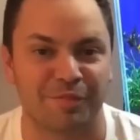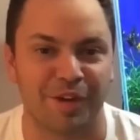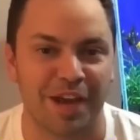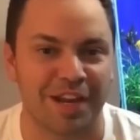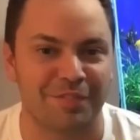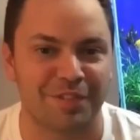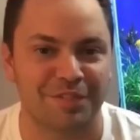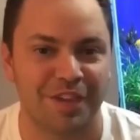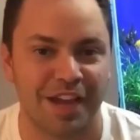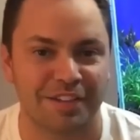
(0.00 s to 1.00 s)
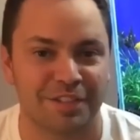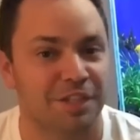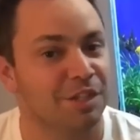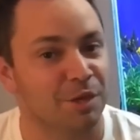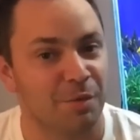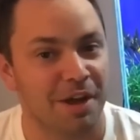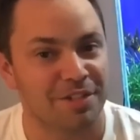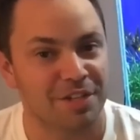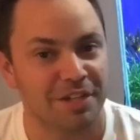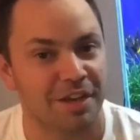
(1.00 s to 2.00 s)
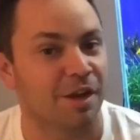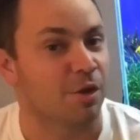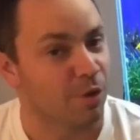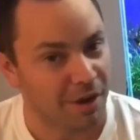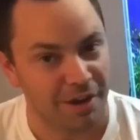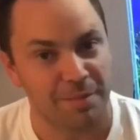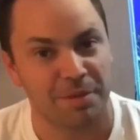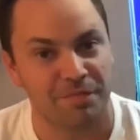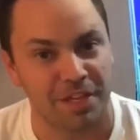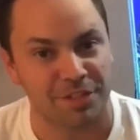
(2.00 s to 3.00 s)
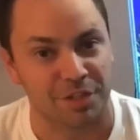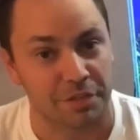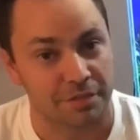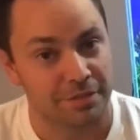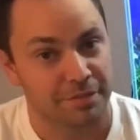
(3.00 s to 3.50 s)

Friday Fish Packs. You're watching Aquarium Adventures.